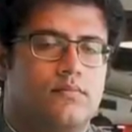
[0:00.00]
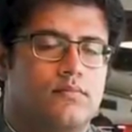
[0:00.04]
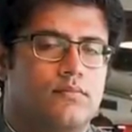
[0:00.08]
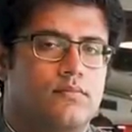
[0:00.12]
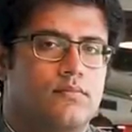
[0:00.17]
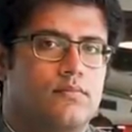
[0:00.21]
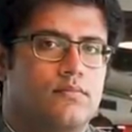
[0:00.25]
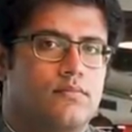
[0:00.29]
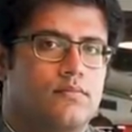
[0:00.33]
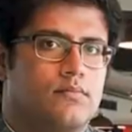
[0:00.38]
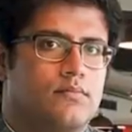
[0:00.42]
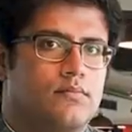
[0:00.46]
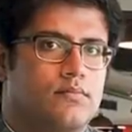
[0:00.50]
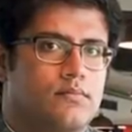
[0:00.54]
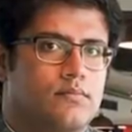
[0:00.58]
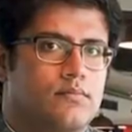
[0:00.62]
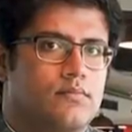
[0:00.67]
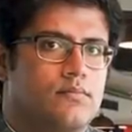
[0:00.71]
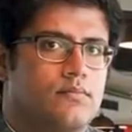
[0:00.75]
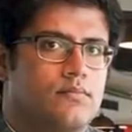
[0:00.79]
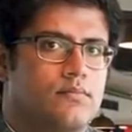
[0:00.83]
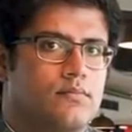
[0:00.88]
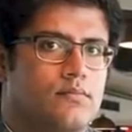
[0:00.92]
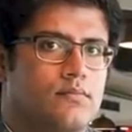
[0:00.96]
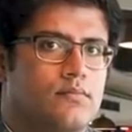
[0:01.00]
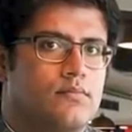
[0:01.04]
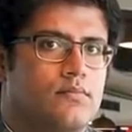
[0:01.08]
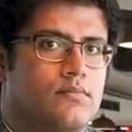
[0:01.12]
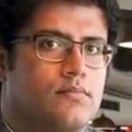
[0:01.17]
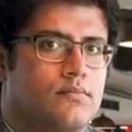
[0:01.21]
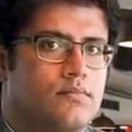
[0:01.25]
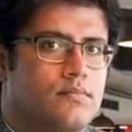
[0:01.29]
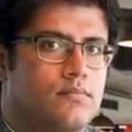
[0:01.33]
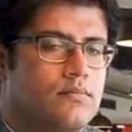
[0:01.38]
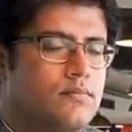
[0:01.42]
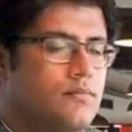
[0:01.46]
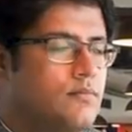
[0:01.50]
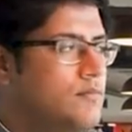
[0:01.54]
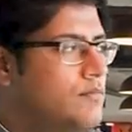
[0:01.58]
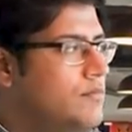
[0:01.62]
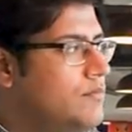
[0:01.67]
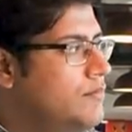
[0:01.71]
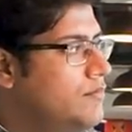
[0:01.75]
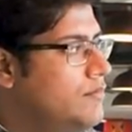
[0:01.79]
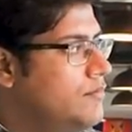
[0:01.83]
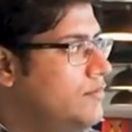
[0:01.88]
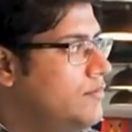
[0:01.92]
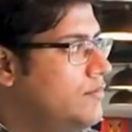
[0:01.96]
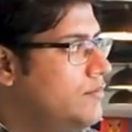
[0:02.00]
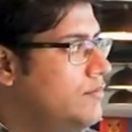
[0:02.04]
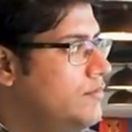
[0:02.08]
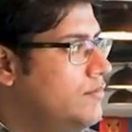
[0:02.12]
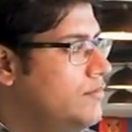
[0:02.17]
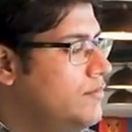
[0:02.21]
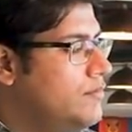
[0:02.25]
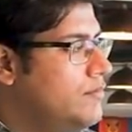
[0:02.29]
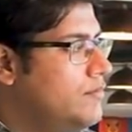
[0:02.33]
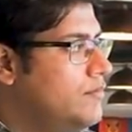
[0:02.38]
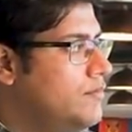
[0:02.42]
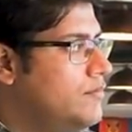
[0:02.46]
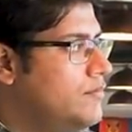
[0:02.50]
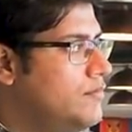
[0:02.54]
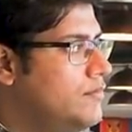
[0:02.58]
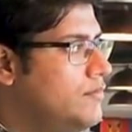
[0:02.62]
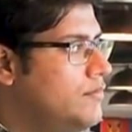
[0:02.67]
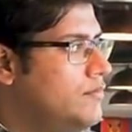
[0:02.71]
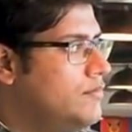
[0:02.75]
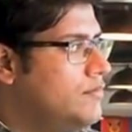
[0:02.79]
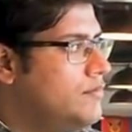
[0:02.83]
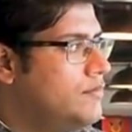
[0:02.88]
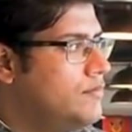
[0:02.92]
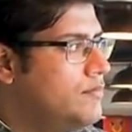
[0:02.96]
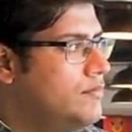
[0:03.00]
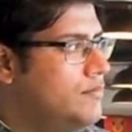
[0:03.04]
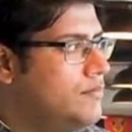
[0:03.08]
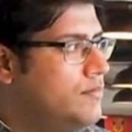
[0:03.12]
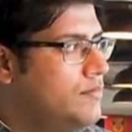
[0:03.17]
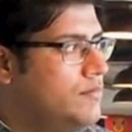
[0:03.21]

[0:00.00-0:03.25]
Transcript: (not speaking)